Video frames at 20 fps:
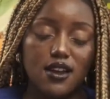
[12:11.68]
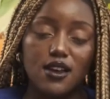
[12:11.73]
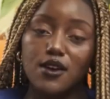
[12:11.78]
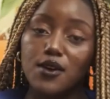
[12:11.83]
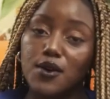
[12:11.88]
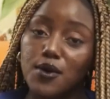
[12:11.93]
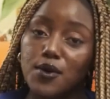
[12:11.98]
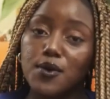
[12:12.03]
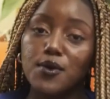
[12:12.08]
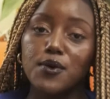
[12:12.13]

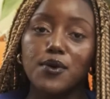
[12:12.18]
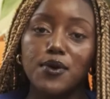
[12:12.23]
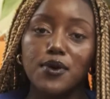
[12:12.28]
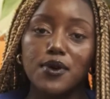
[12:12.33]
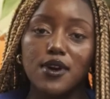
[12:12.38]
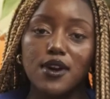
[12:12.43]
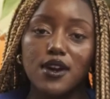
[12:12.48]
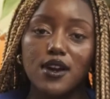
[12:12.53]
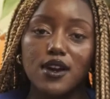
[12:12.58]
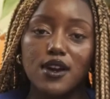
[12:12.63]
Whew.
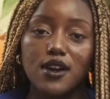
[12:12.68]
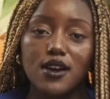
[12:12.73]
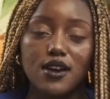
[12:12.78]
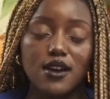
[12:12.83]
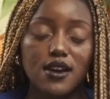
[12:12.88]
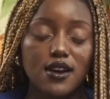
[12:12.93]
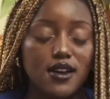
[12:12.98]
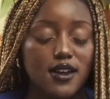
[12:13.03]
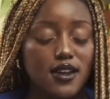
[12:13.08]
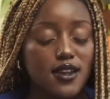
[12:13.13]

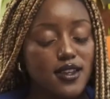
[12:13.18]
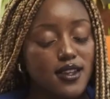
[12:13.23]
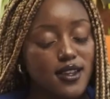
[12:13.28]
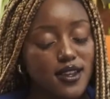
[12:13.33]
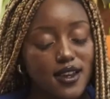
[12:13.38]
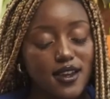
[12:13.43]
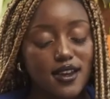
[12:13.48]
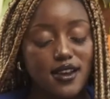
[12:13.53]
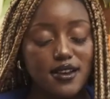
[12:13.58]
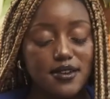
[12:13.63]

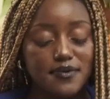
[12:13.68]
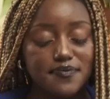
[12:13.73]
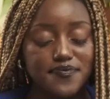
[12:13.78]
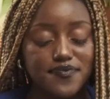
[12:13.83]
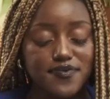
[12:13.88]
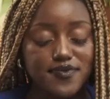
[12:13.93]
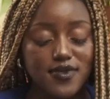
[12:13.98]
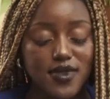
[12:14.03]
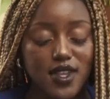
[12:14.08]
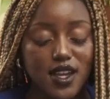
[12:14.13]
Yeah.
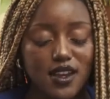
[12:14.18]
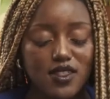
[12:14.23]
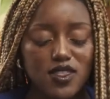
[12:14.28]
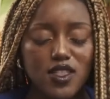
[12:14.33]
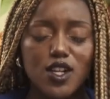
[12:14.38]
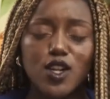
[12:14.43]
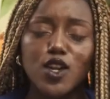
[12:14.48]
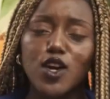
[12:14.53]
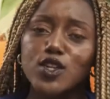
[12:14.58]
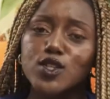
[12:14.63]
And the
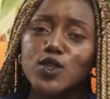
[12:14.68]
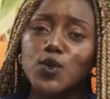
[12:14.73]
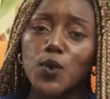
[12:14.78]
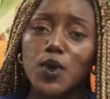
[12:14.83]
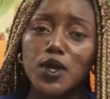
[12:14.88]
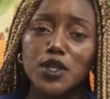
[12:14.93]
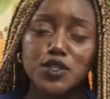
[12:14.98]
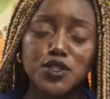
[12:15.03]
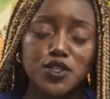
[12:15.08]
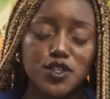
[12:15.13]
last
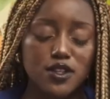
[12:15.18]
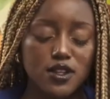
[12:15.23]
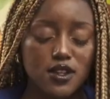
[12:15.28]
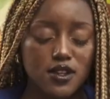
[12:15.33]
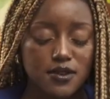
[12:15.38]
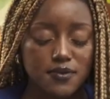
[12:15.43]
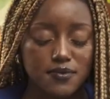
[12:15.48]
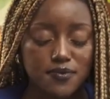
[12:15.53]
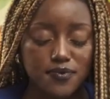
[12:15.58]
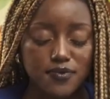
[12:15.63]

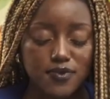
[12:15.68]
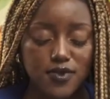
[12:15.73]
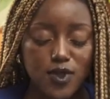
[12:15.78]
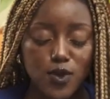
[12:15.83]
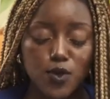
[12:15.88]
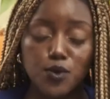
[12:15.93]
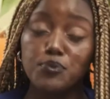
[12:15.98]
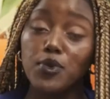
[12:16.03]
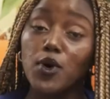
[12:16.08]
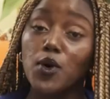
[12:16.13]
question
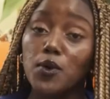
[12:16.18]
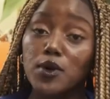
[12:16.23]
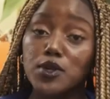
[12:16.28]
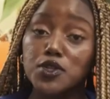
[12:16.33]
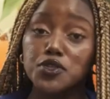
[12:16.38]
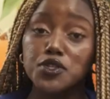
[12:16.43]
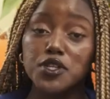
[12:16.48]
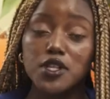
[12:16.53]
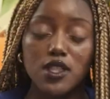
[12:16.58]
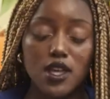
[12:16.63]
through
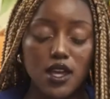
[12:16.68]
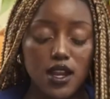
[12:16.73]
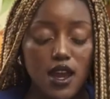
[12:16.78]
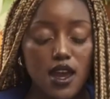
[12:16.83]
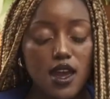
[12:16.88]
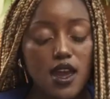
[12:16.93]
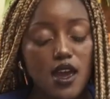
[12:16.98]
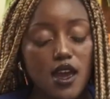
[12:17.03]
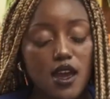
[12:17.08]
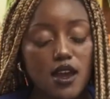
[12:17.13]
poetry that I
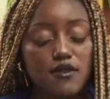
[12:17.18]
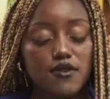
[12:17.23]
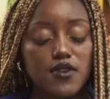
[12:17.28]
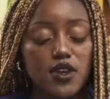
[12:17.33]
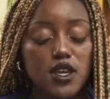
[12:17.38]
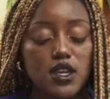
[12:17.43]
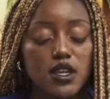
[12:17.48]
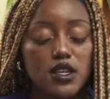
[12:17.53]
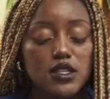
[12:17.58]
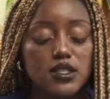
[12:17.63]
have
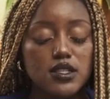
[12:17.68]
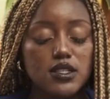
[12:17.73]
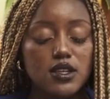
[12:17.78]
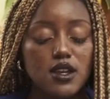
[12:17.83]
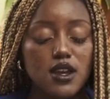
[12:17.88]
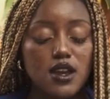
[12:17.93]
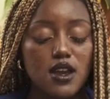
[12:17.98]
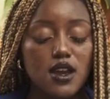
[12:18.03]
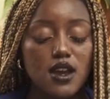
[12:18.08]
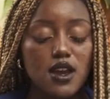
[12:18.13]
is,
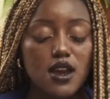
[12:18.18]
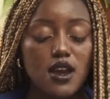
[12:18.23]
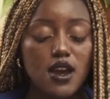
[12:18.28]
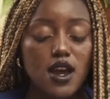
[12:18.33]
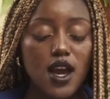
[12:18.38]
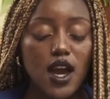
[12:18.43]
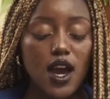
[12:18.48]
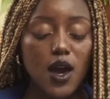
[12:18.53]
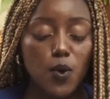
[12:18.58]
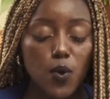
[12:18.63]

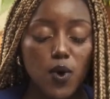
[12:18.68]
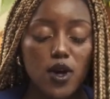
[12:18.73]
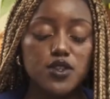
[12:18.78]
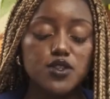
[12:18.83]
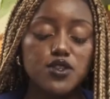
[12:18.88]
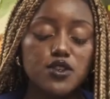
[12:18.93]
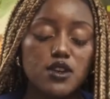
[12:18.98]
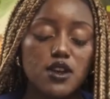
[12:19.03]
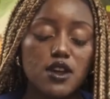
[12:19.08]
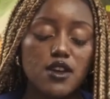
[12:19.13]
I
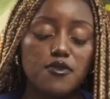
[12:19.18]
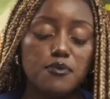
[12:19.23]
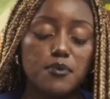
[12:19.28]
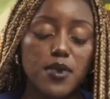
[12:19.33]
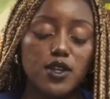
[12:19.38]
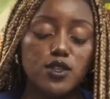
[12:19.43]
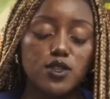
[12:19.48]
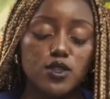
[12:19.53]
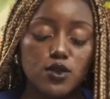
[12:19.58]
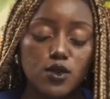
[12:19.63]
wonder if
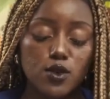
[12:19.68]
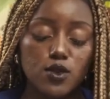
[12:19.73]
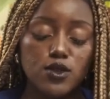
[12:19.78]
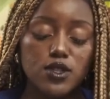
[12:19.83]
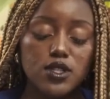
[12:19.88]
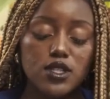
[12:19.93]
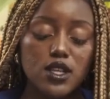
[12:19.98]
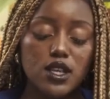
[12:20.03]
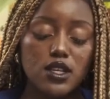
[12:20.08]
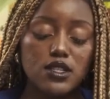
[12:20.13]
my soul
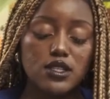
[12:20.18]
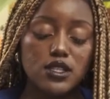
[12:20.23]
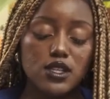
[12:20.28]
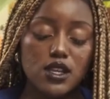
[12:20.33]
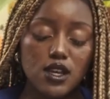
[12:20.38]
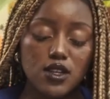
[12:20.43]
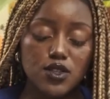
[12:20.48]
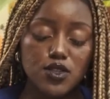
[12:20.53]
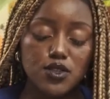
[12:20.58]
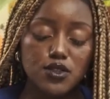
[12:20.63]
says
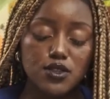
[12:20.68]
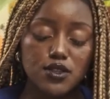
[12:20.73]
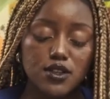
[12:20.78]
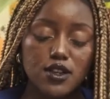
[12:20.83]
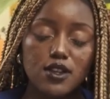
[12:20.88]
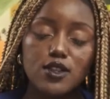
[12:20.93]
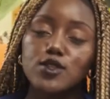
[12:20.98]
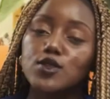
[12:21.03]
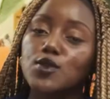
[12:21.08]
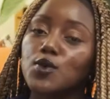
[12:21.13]
yes
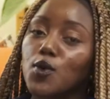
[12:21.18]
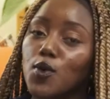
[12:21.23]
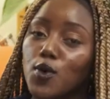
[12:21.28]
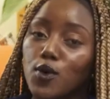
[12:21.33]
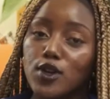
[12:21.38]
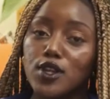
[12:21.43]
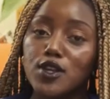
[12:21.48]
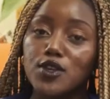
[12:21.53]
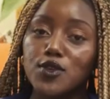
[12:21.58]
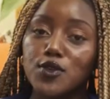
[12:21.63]
to
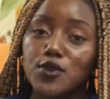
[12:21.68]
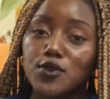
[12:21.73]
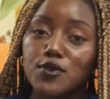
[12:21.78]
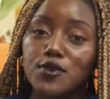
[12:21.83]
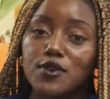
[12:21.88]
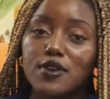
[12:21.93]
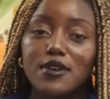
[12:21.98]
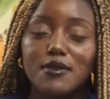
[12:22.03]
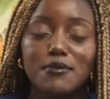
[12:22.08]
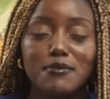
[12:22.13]
calling
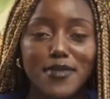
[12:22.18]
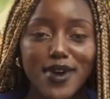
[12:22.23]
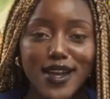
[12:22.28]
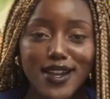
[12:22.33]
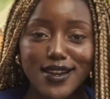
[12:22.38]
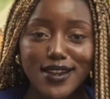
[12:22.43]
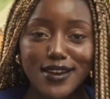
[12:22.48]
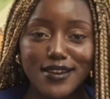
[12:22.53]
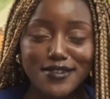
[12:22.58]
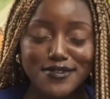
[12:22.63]
you my
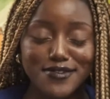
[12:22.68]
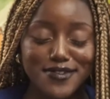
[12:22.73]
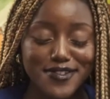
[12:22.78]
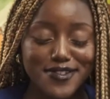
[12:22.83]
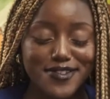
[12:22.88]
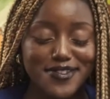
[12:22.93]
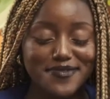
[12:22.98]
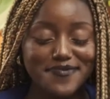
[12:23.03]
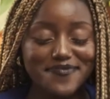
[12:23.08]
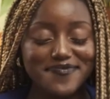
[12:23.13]
love.
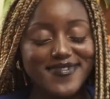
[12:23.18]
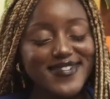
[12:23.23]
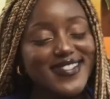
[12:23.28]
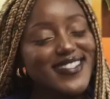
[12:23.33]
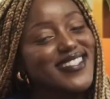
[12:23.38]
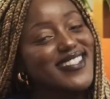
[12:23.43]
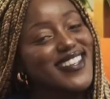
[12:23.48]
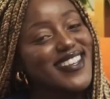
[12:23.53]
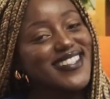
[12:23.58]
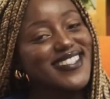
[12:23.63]

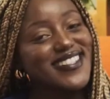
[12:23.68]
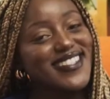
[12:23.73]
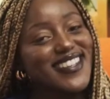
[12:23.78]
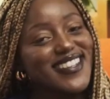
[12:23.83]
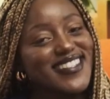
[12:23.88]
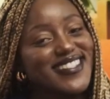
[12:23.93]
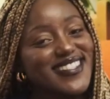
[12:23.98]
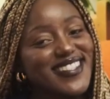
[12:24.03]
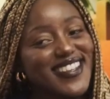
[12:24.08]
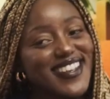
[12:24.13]
Ding,
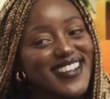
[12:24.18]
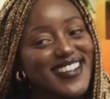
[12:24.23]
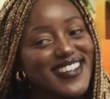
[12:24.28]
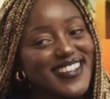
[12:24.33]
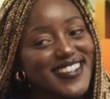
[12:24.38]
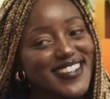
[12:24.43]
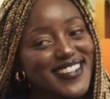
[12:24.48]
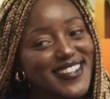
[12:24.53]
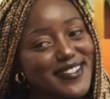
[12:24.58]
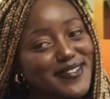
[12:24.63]
ding,
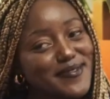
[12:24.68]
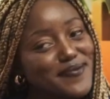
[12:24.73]
ding.